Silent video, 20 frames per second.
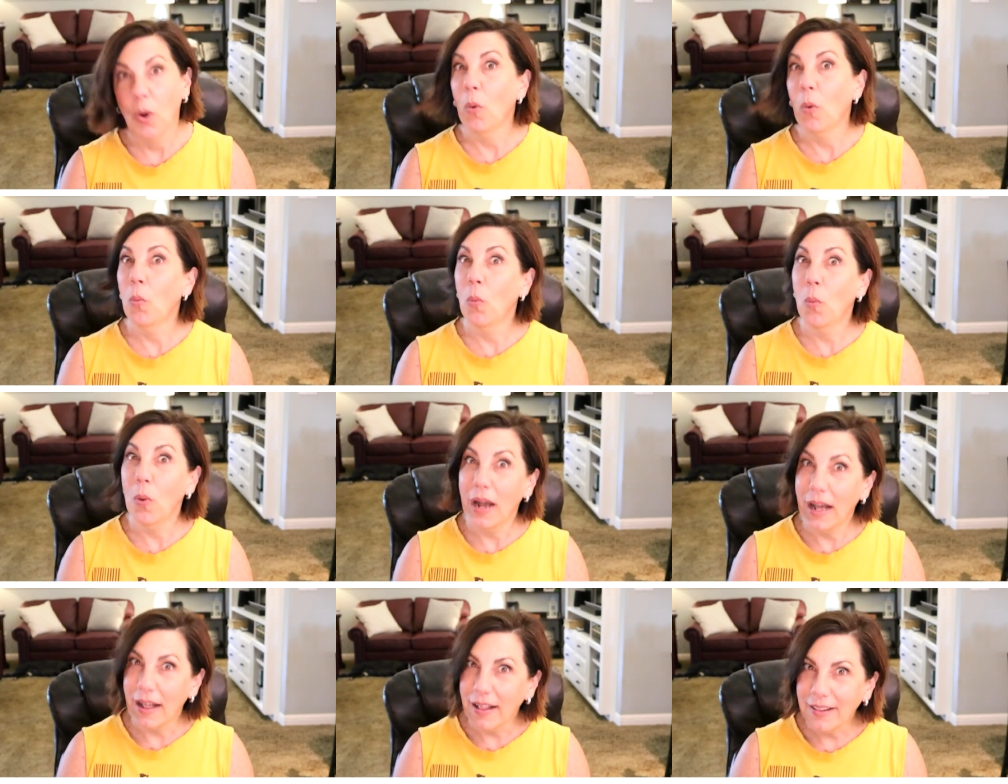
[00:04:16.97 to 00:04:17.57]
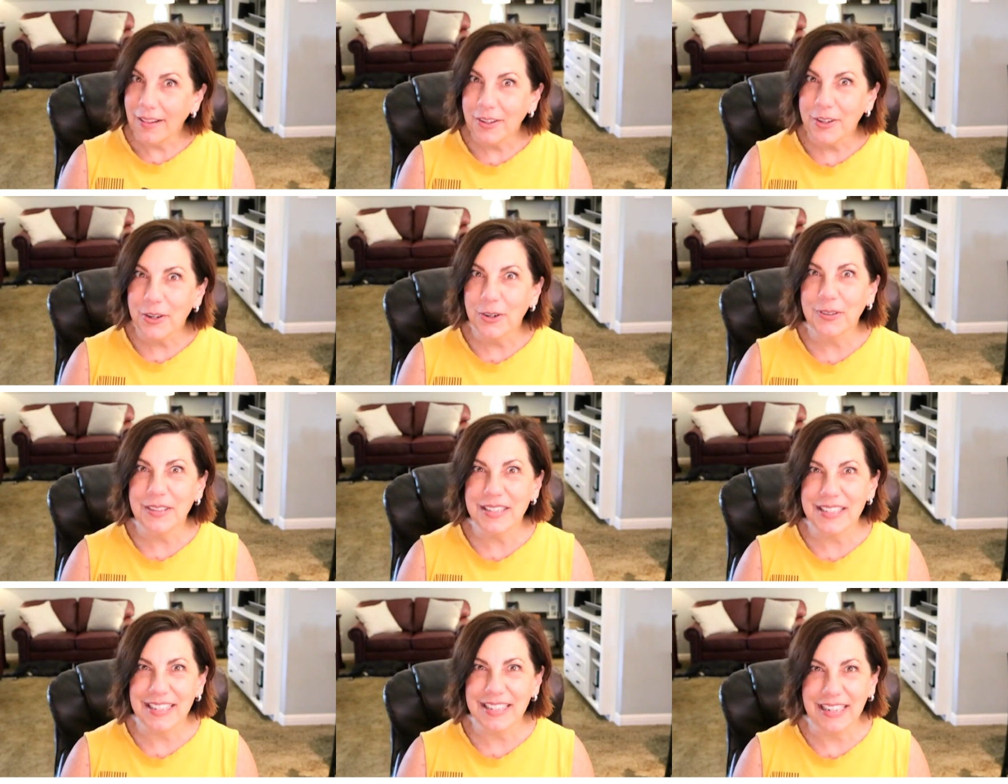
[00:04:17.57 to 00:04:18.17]
while you're
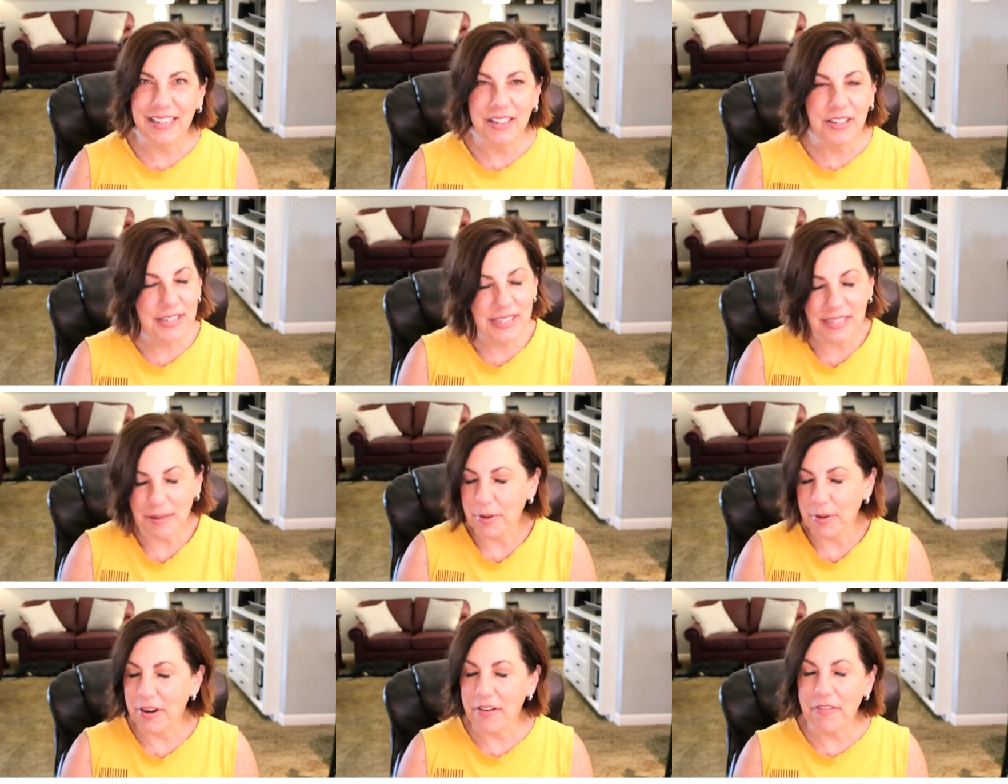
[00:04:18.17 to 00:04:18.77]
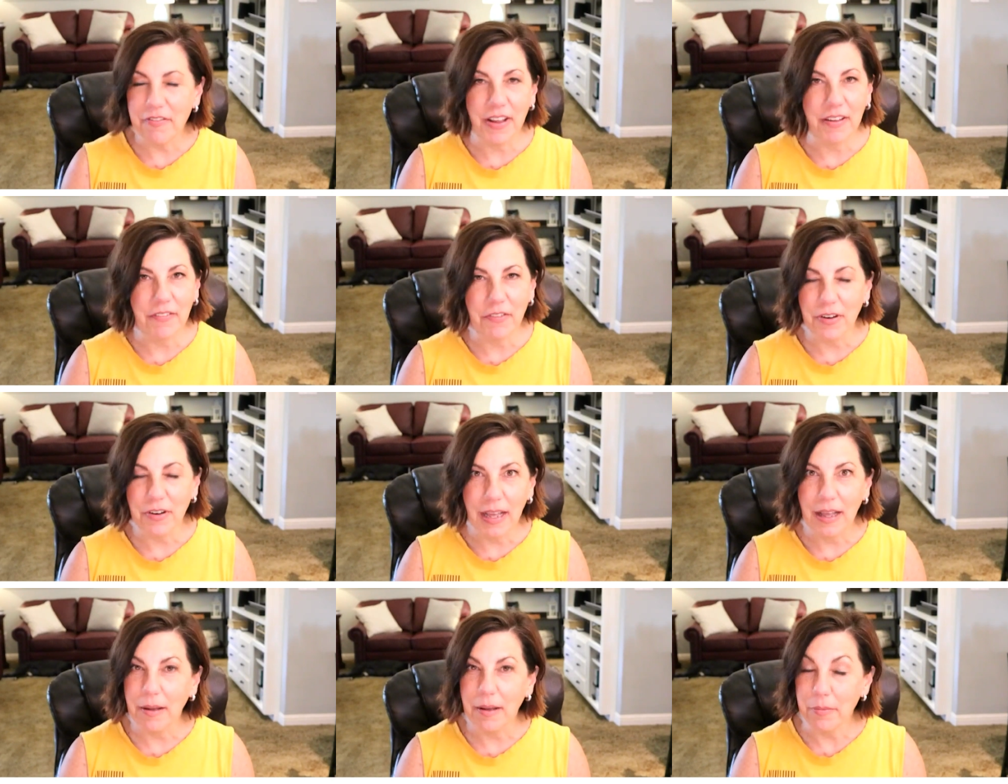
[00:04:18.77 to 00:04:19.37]
listening to some of your
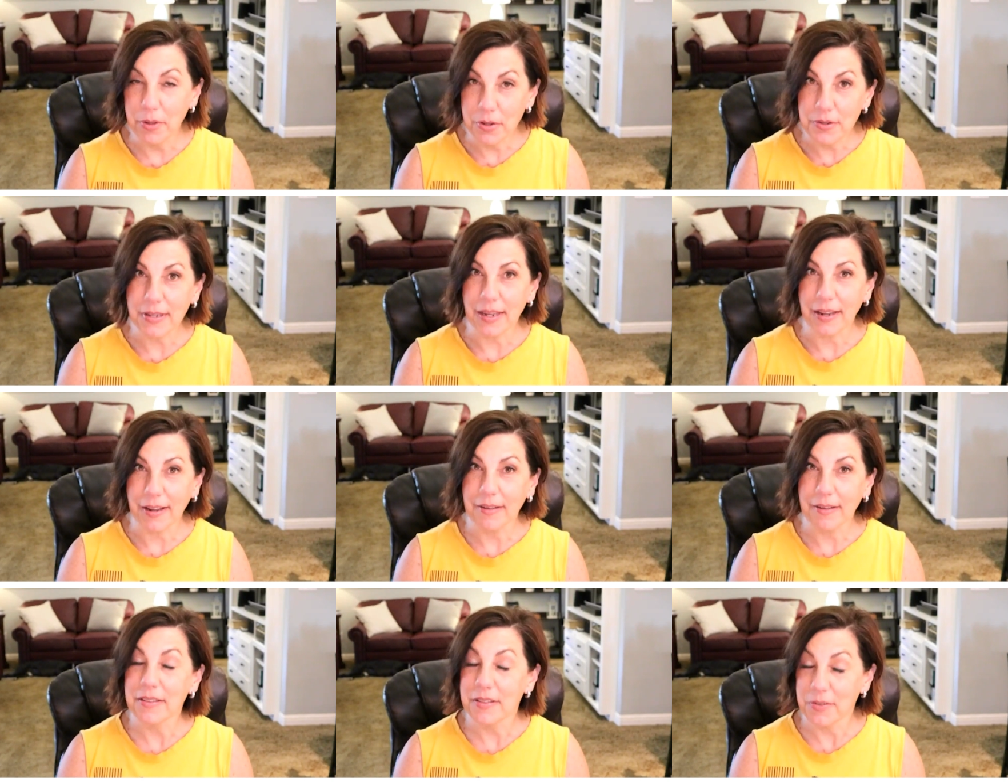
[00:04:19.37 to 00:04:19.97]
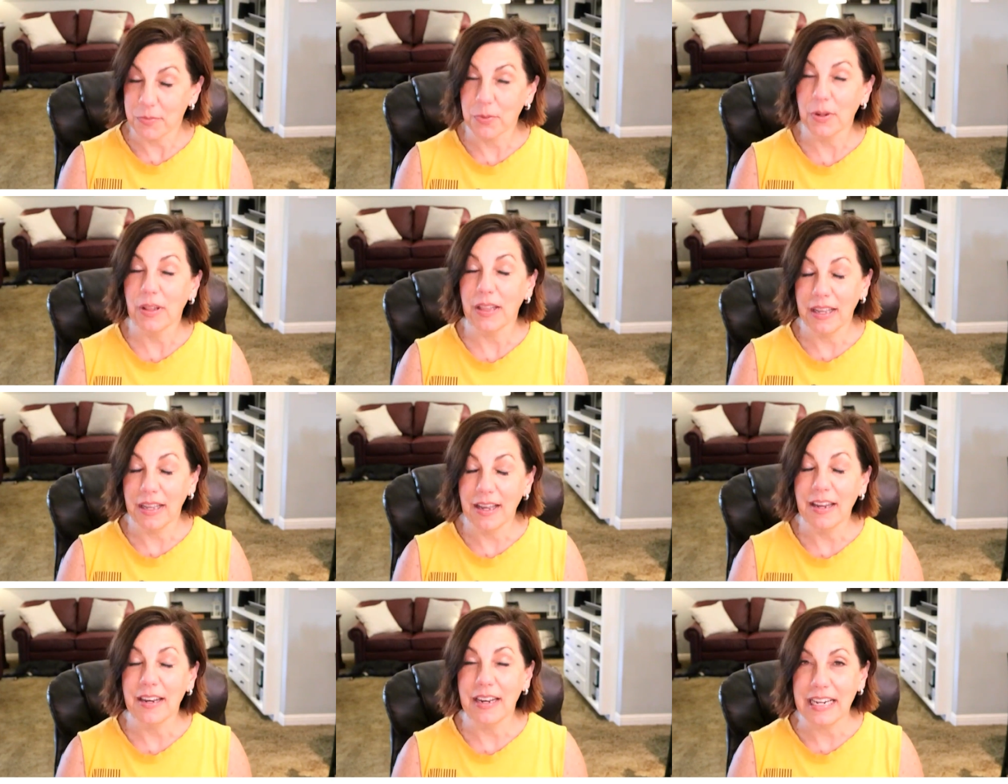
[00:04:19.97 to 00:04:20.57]
favorite music. It's really
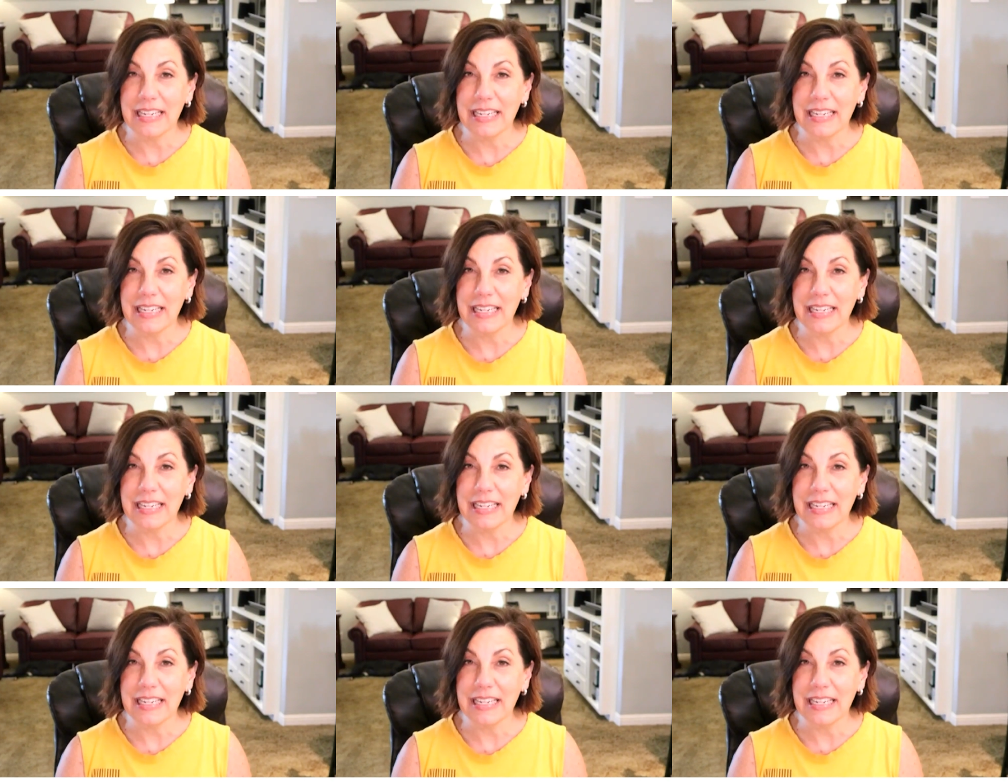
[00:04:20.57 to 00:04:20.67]
a nice